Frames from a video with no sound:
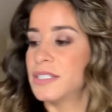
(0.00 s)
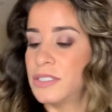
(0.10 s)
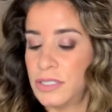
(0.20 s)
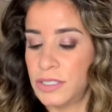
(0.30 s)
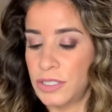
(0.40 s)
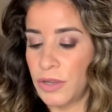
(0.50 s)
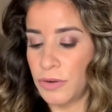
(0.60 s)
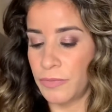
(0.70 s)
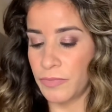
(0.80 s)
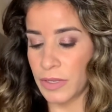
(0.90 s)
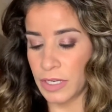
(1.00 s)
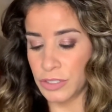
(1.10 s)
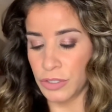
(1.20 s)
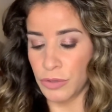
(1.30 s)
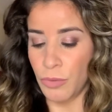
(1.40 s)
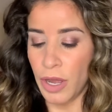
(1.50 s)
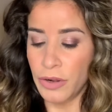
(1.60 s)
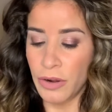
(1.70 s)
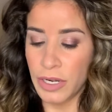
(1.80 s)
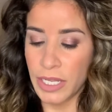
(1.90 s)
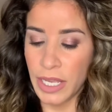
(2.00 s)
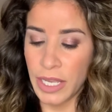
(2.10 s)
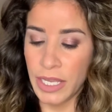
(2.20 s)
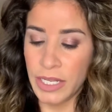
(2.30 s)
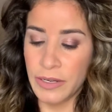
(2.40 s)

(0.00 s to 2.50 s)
So I turn the water on again.